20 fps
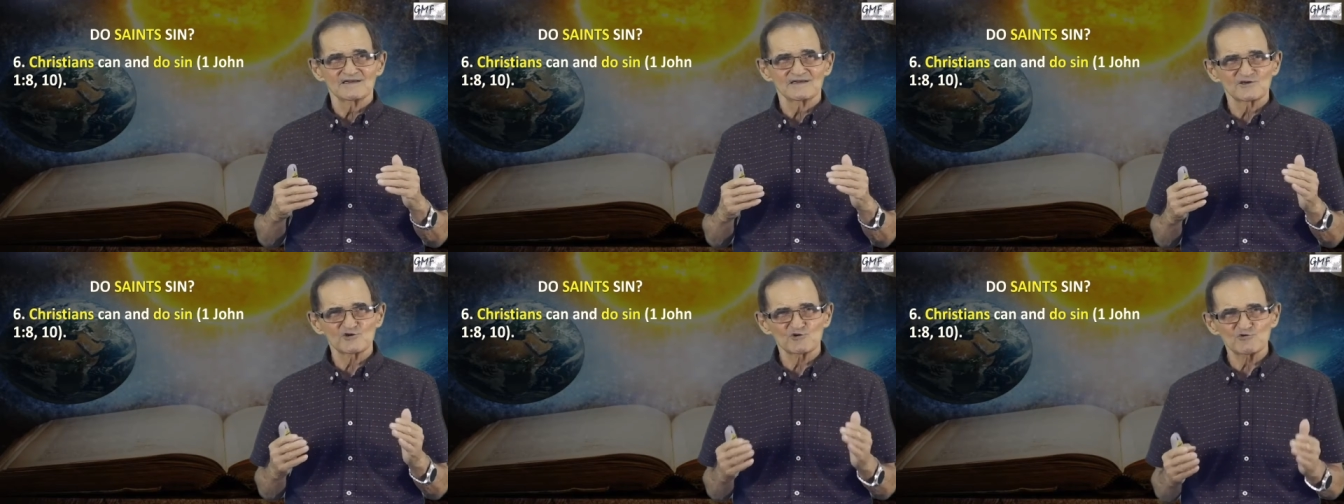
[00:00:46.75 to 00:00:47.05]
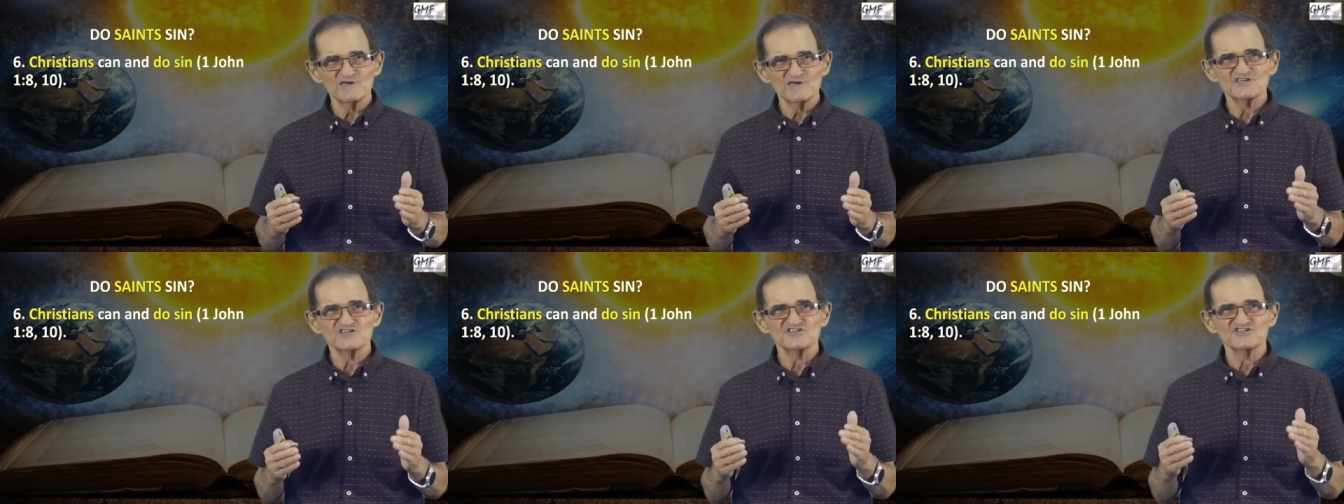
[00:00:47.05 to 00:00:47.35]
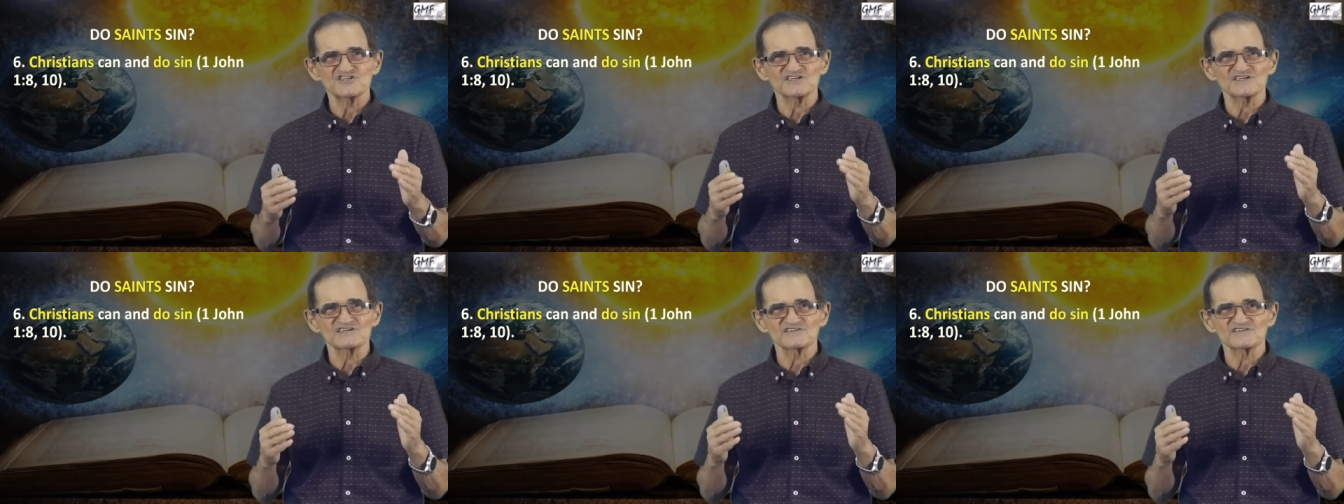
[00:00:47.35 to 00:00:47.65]

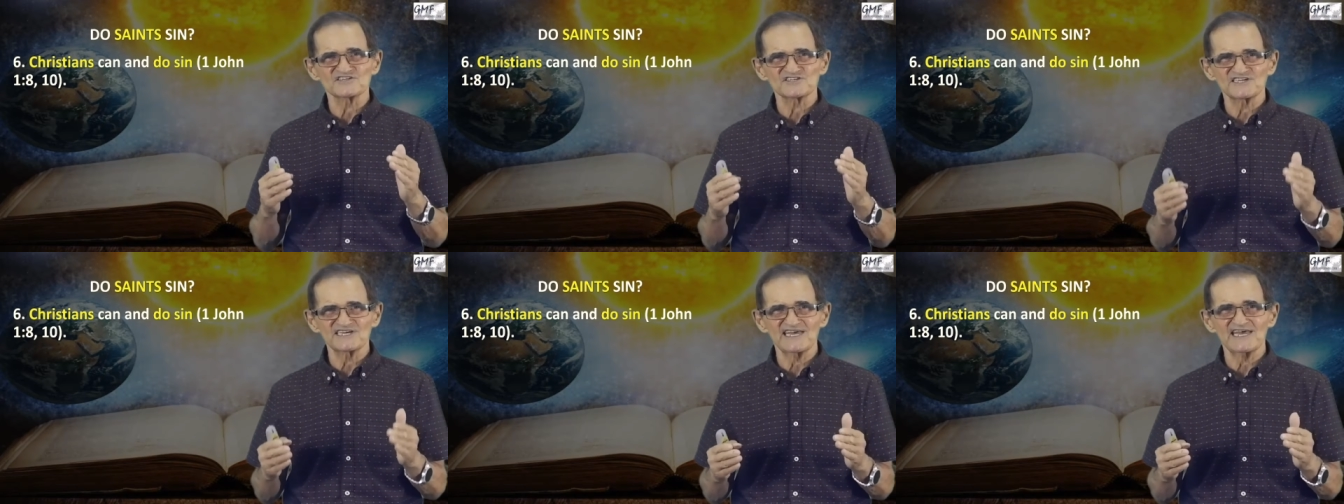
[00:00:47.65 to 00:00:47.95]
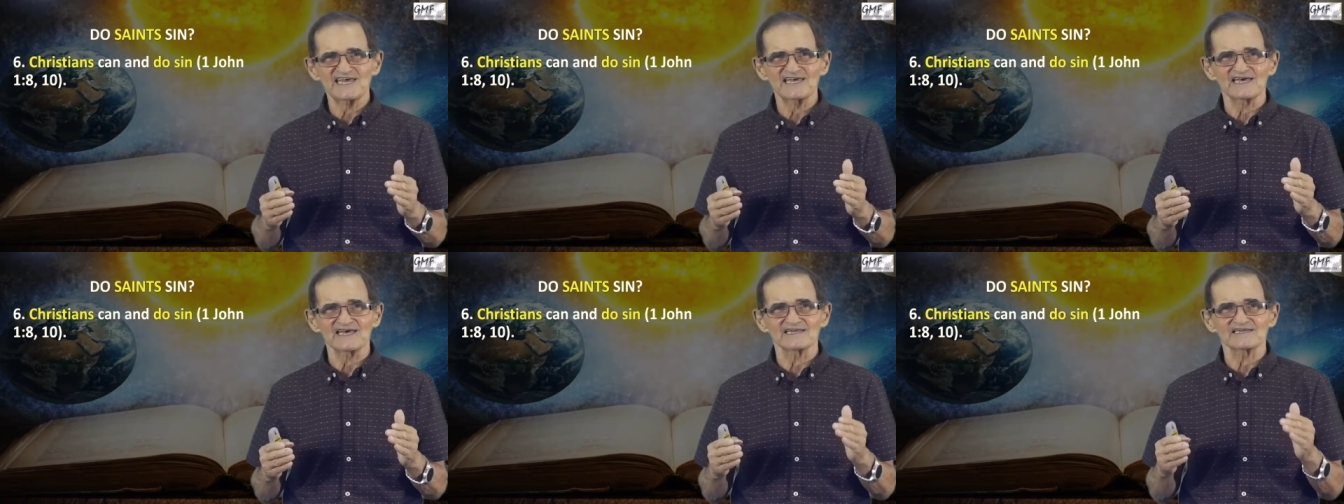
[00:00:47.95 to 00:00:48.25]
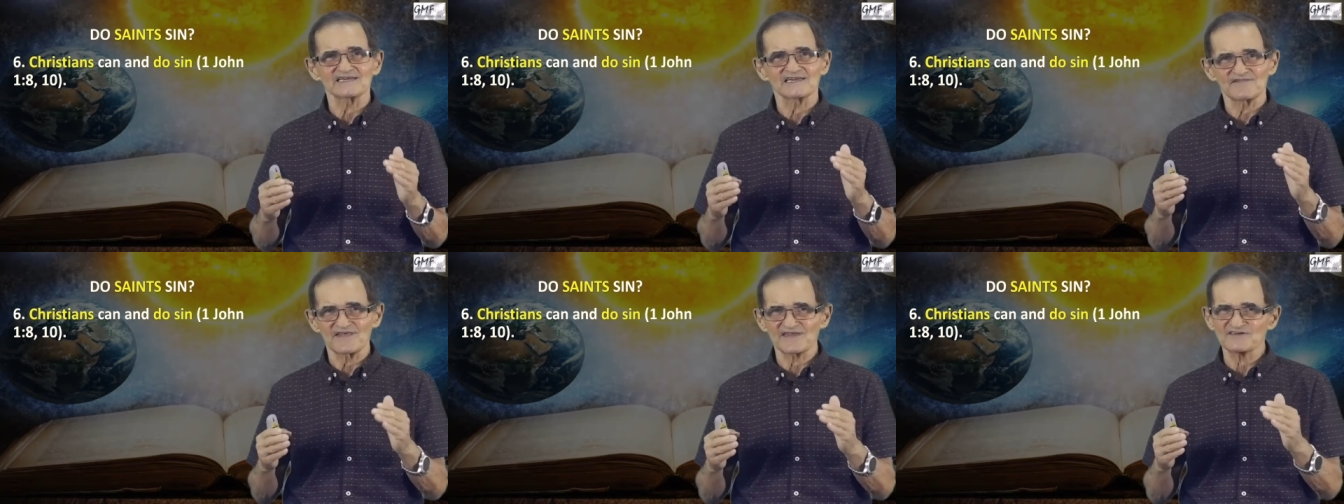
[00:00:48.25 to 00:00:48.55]
Christians
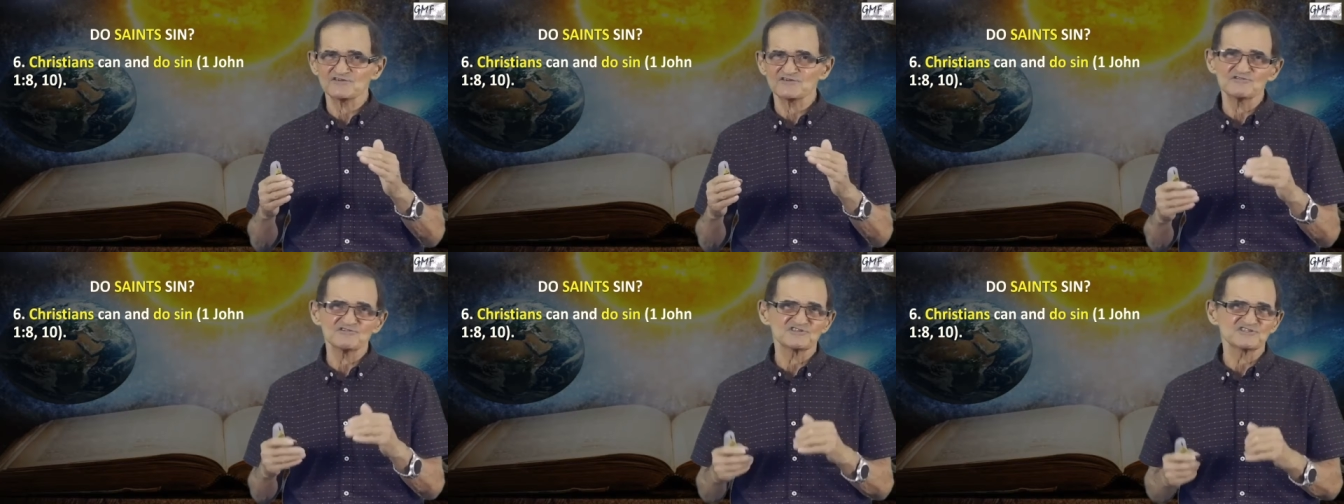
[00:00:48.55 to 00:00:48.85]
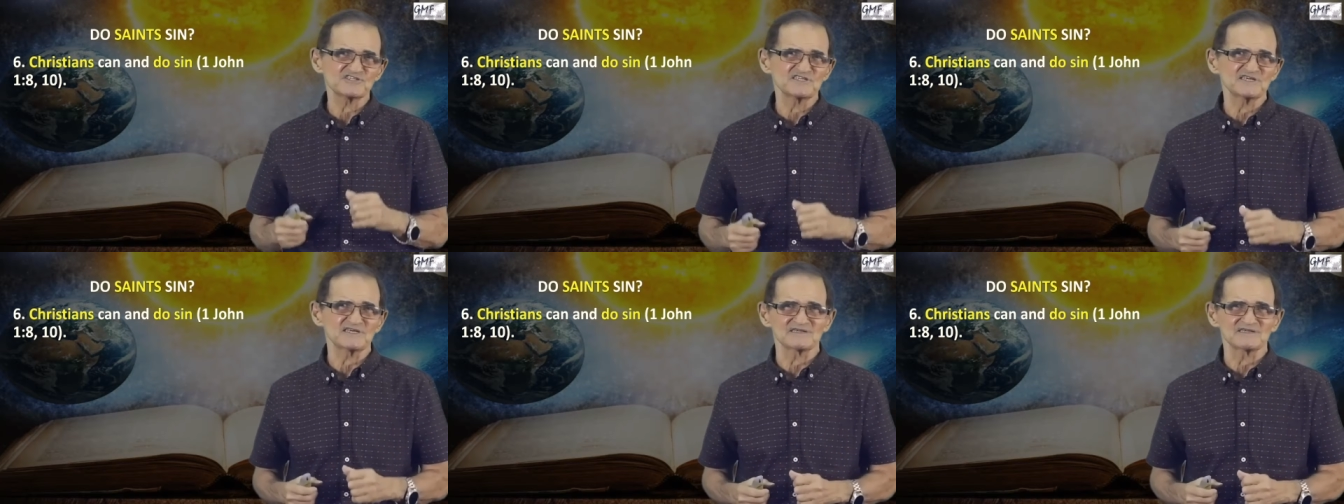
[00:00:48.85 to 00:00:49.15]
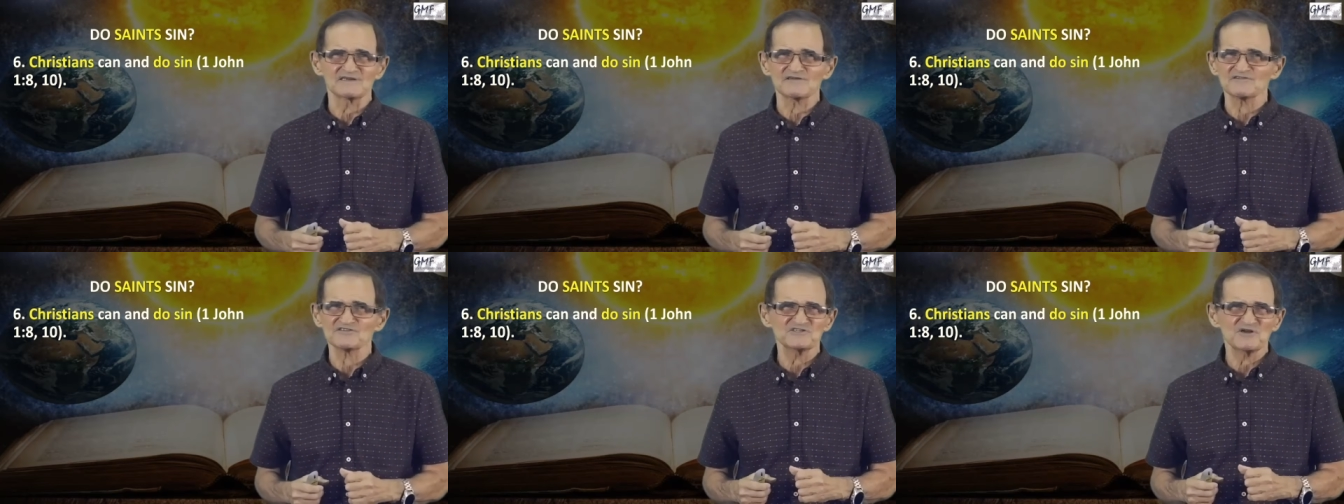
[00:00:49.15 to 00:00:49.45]
can and they do sin.
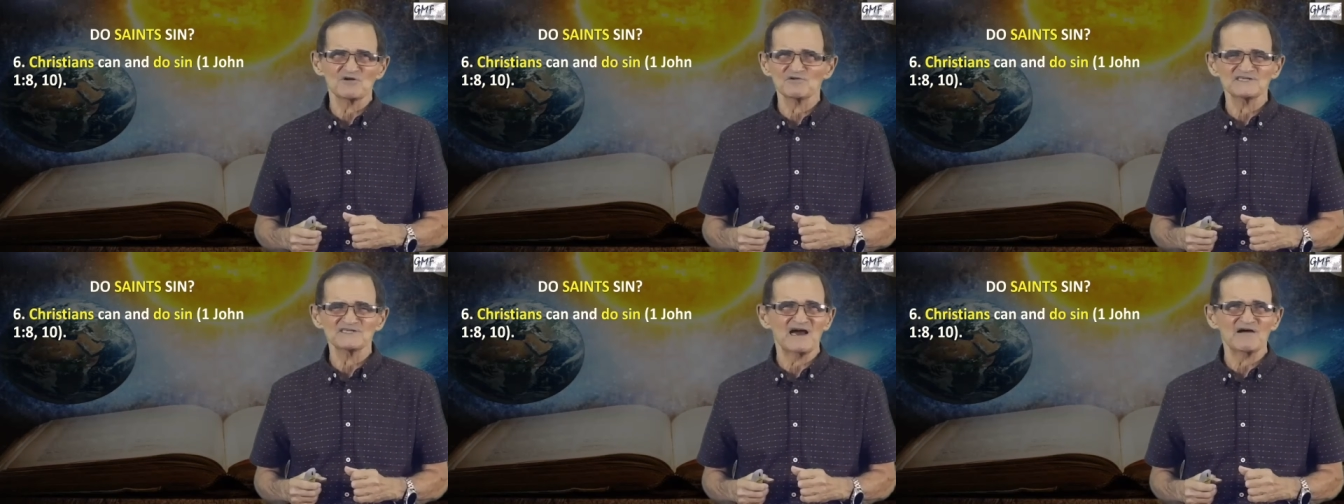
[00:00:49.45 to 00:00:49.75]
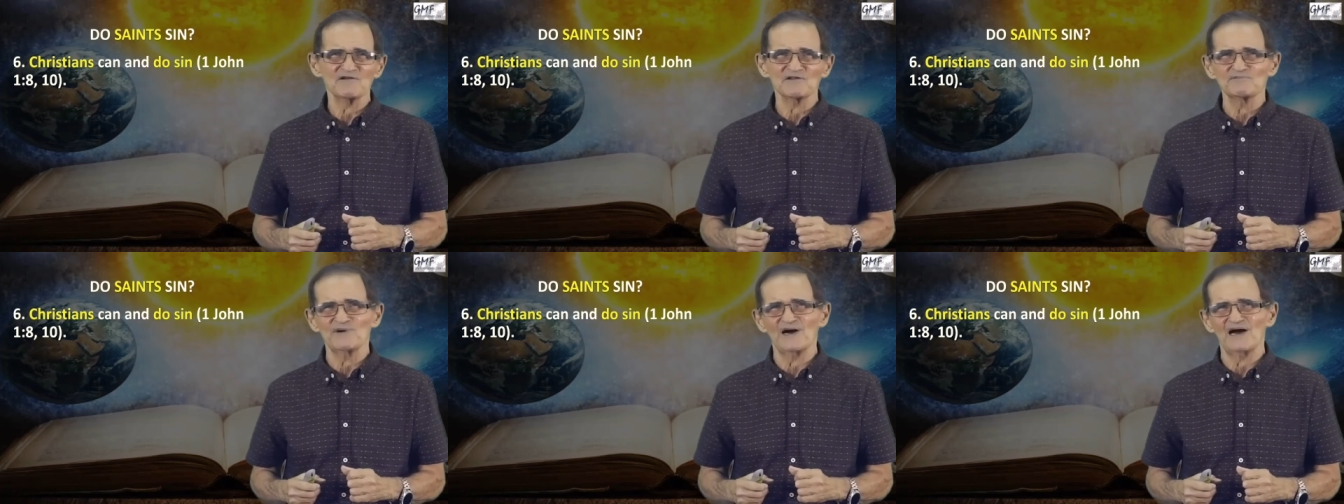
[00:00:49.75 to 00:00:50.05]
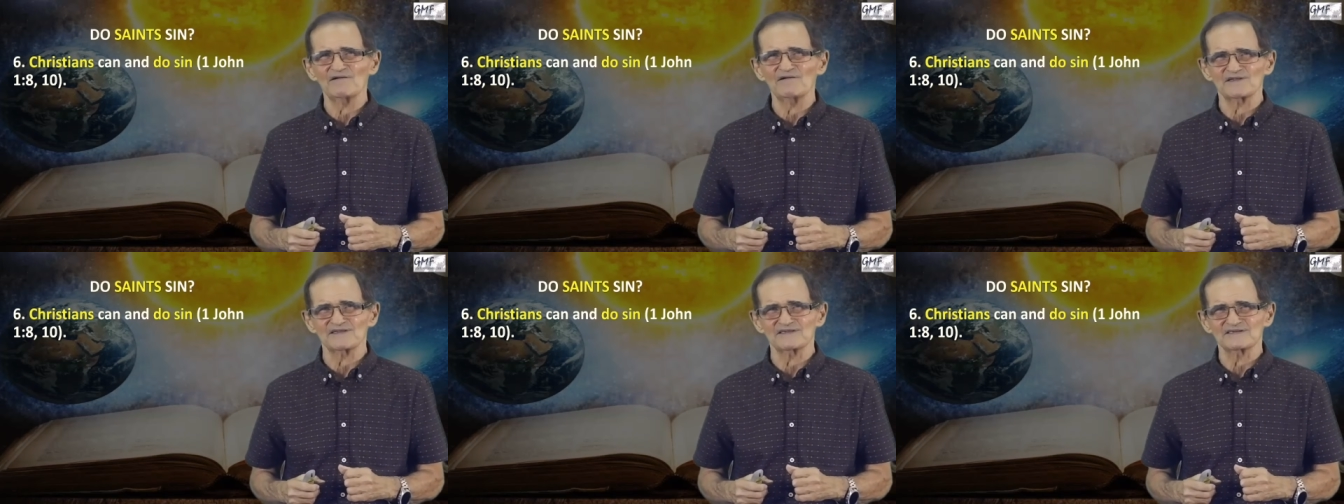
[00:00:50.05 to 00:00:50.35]
There's no doubt
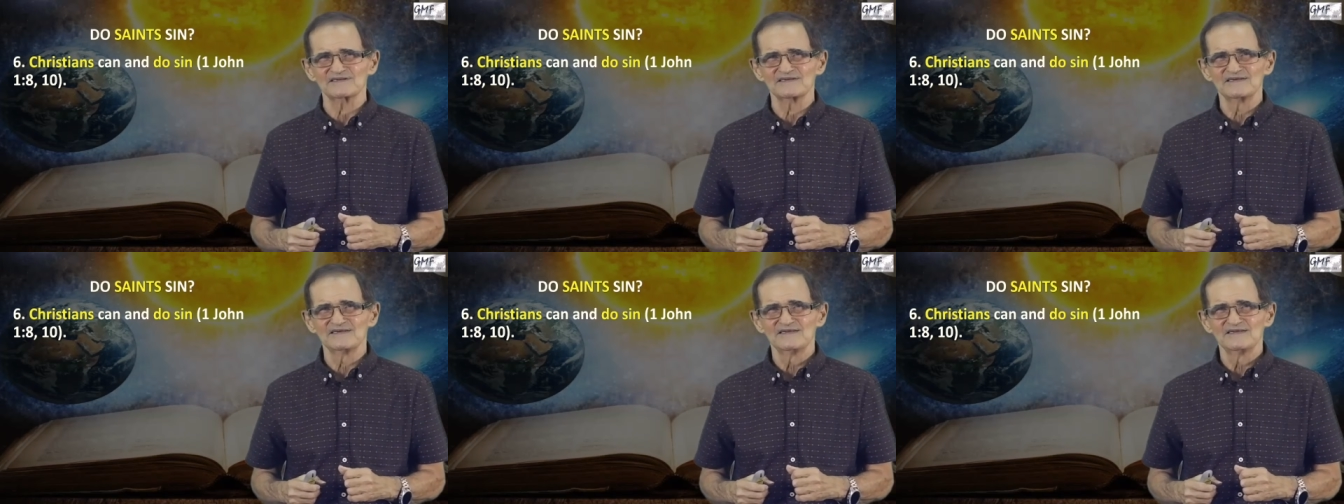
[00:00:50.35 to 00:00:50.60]
about it.